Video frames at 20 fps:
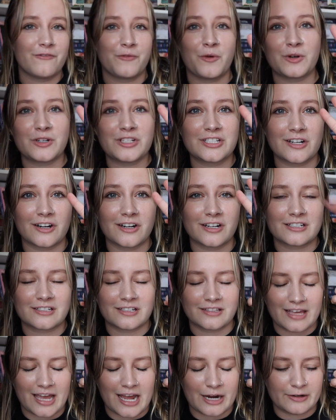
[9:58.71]
4 stars
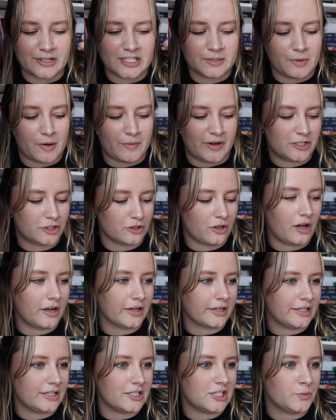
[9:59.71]
to The Heiress by Rachel
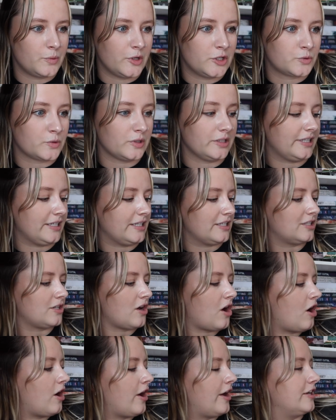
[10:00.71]
Hawkins, which released
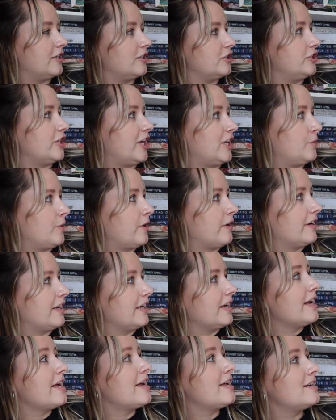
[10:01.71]
on
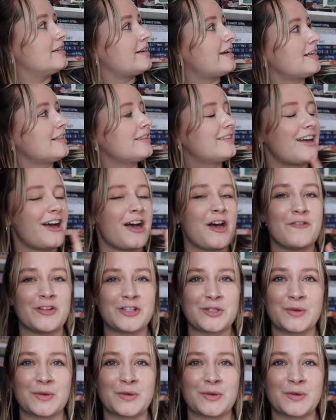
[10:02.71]
January 9th of